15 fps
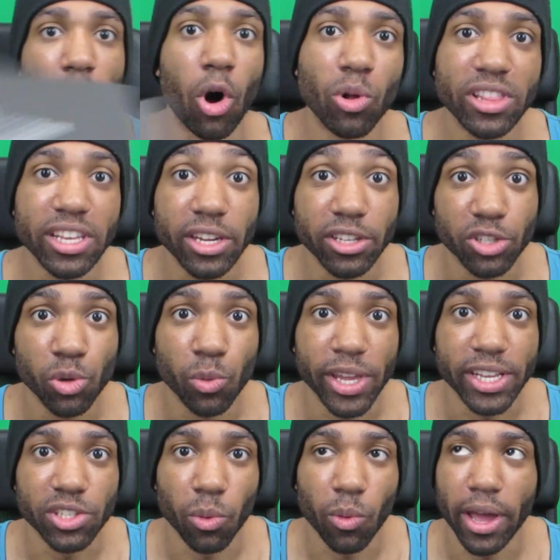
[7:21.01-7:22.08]
Only 2
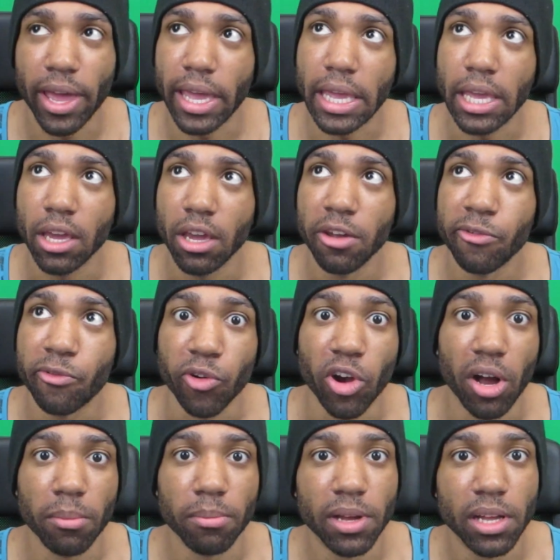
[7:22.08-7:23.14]
weeks away
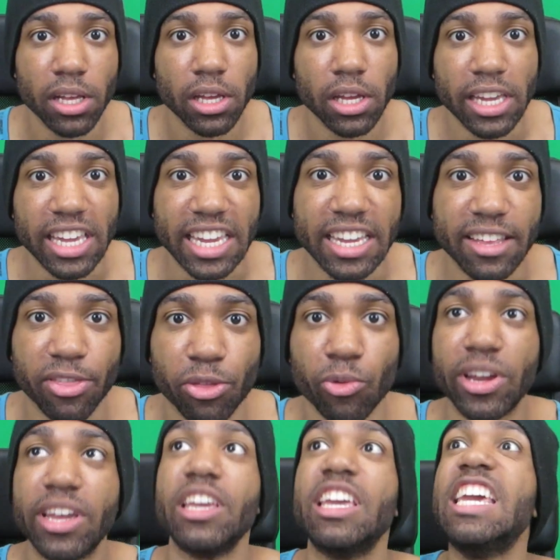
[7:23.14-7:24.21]
from
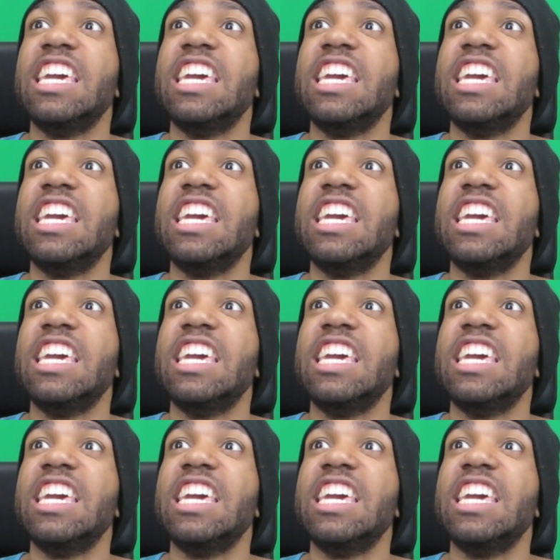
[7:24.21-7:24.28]
E3.